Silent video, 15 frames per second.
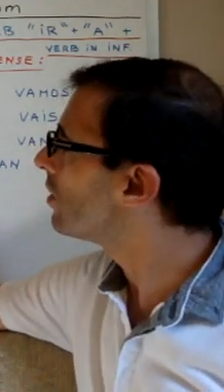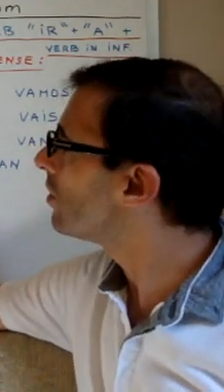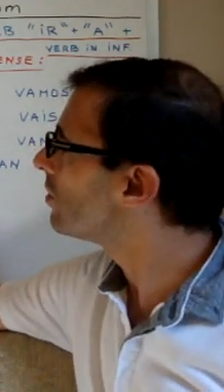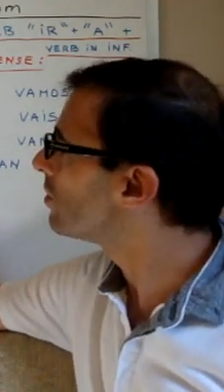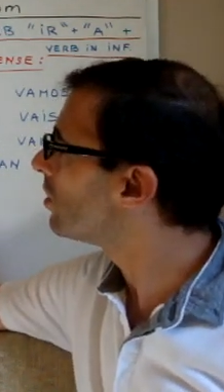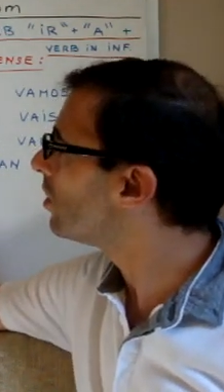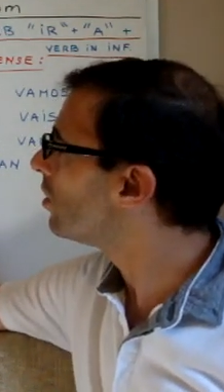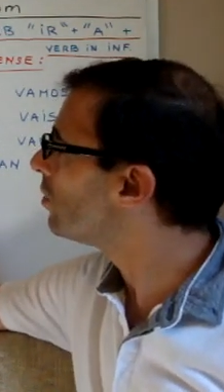
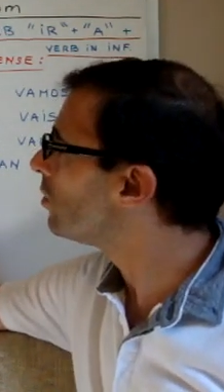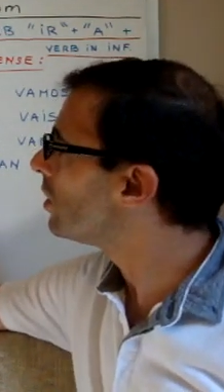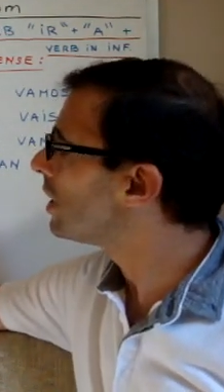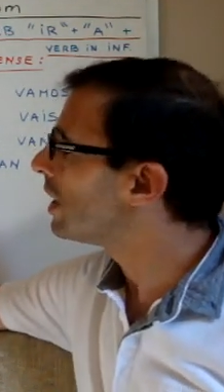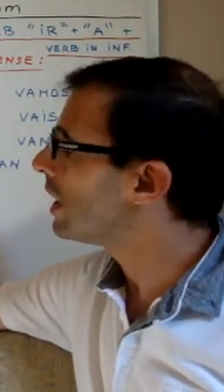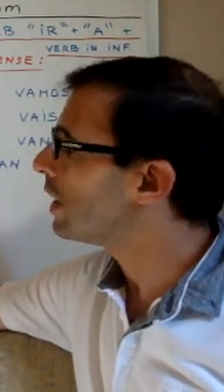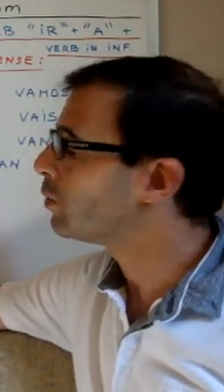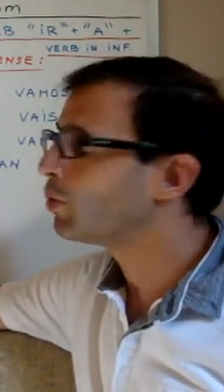So
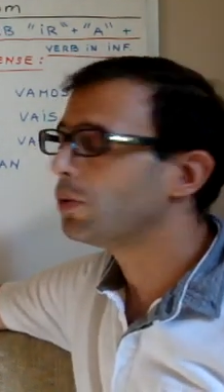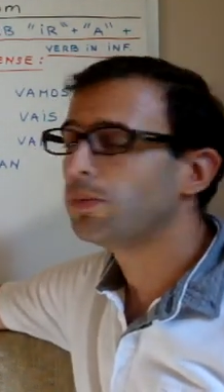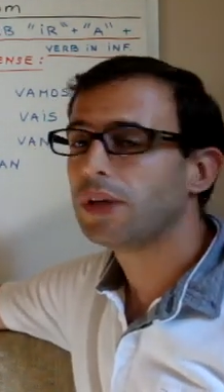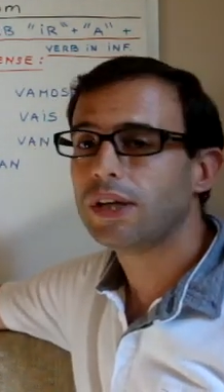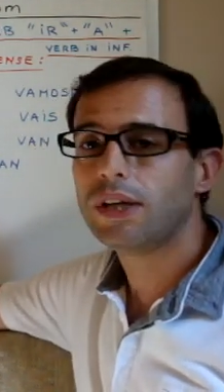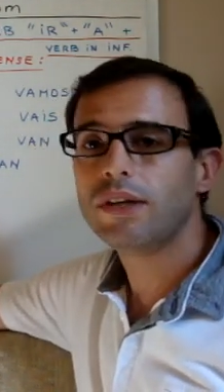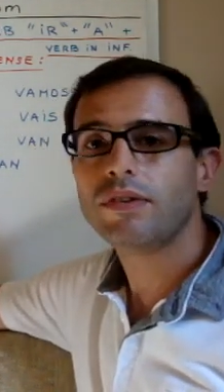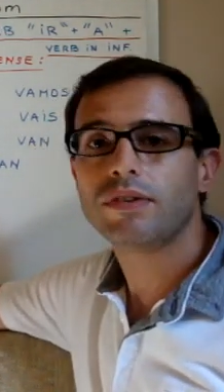it will
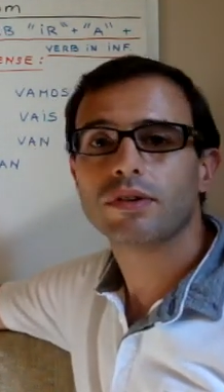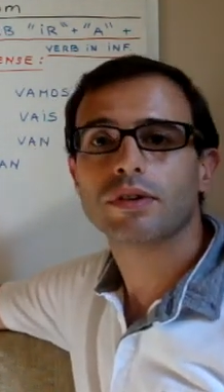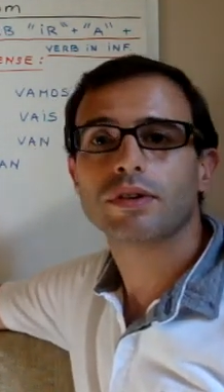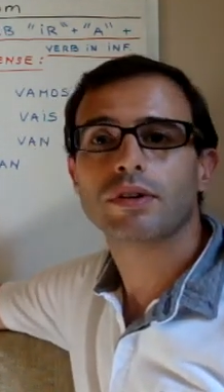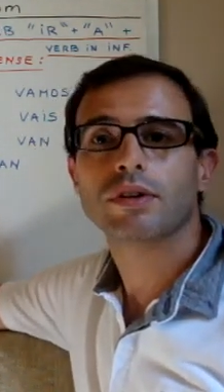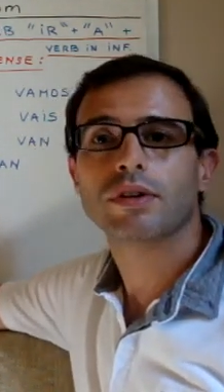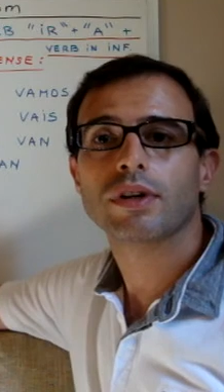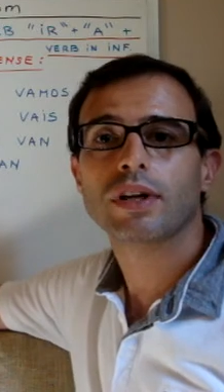be easier